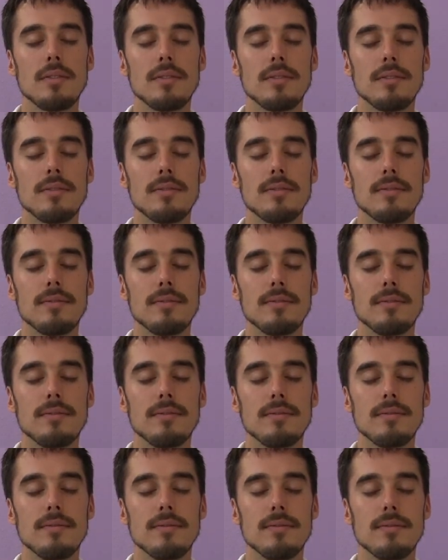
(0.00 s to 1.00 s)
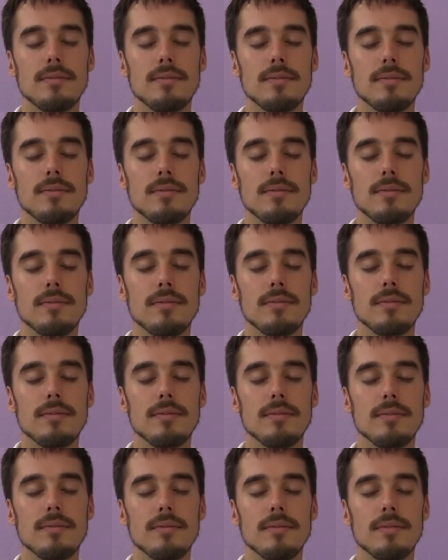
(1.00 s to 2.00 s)

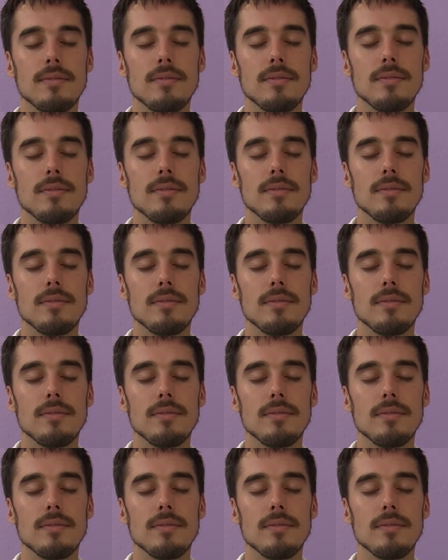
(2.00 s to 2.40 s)
(silence)